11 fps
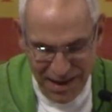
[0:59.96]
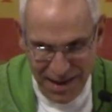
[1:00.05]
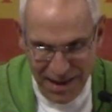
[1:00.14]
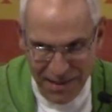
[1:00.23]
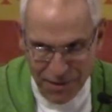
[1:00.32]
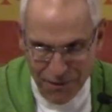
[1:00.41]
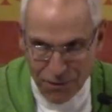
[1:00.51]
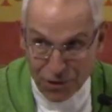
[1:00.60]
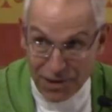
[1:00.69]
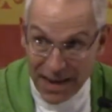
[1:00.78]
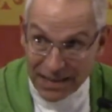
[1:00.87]
And then the
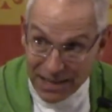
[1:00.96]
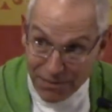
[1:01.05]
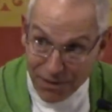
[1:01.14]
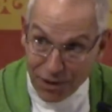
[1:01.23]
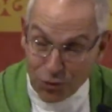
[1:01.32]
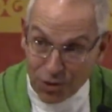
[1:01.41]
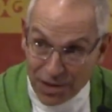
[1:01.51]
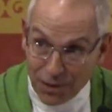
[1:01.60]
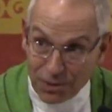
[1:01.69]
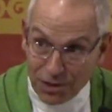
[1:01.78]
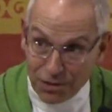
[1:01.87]
first activity of the Lord
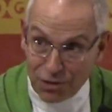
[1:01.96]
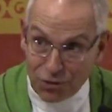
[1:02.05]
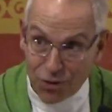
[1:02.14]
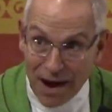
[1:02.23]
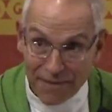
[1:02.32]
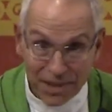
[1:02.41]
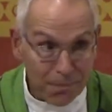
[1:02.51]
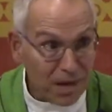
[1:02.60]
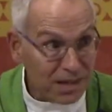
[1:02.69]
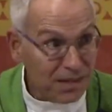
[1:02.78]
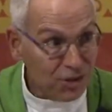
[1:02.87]
there, which is the driving the
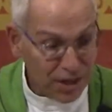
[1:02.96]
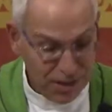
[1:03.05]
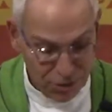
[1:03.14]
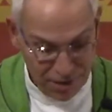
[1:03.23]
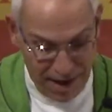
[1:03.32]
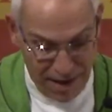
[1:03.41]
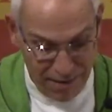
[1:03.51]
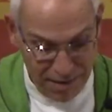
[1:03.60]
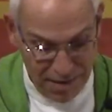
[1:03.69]
money changers out of the